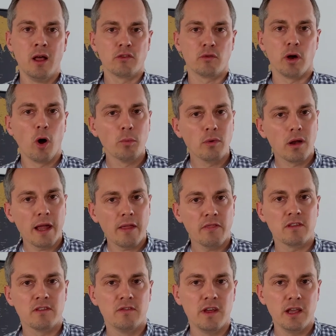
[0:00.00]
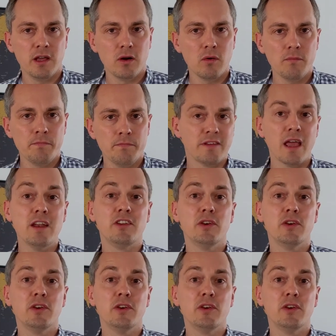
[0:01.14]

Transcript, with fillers: So I hope you liked this video. Stay